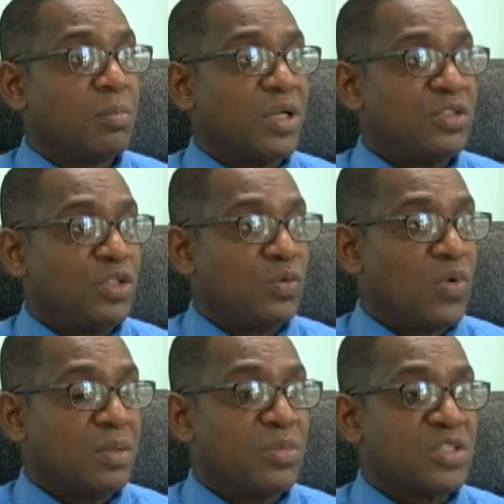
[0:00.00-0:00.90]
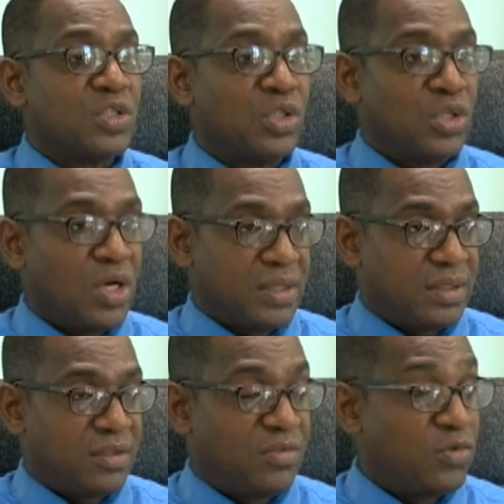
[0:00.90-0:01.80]
But one must
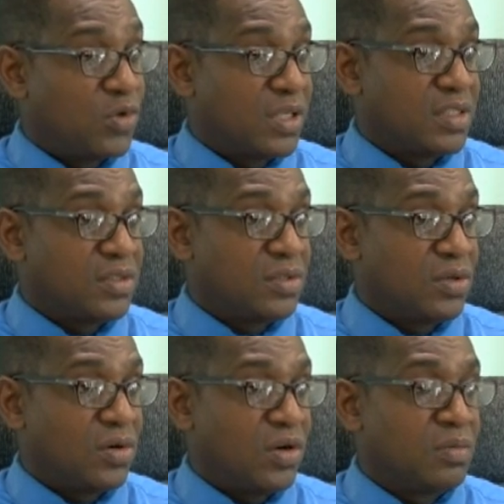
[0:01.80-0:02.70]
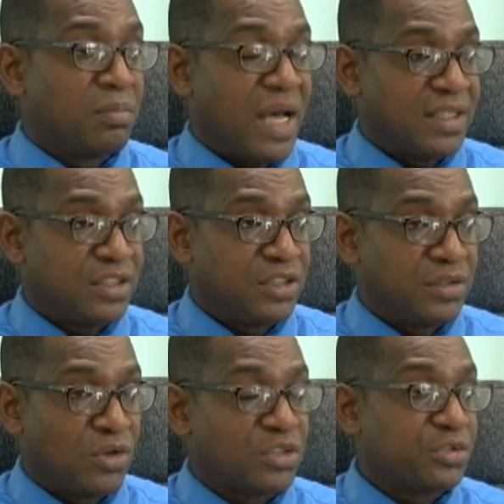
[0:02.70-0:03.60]
not focus on
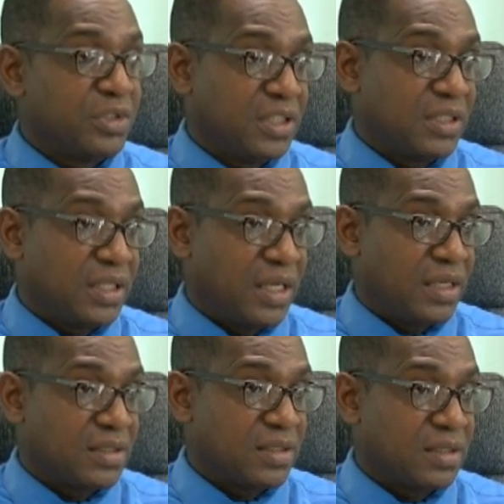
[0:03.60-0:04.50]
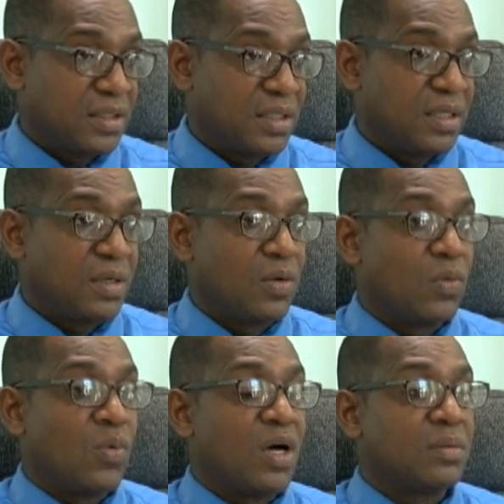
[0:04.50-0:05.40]
managing or treating the case.
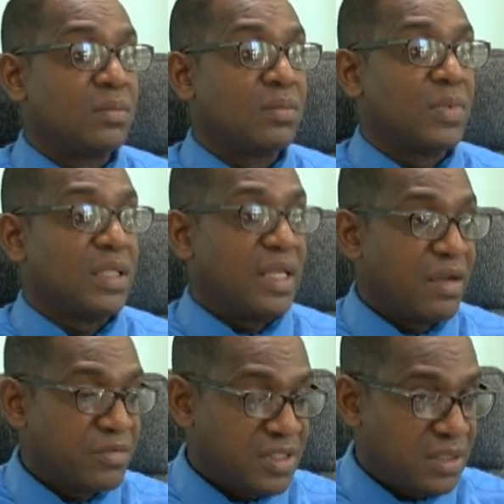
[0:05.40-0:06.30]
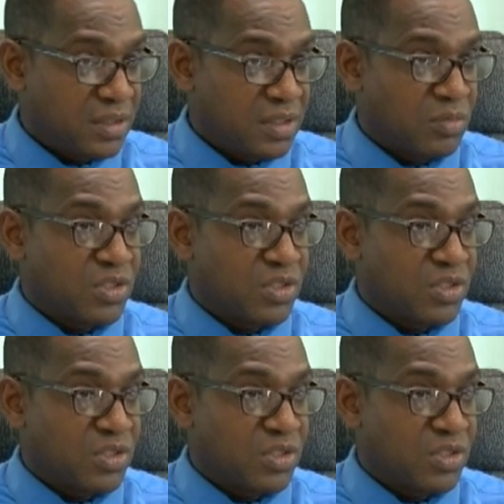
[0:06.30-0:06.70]
One and every citizen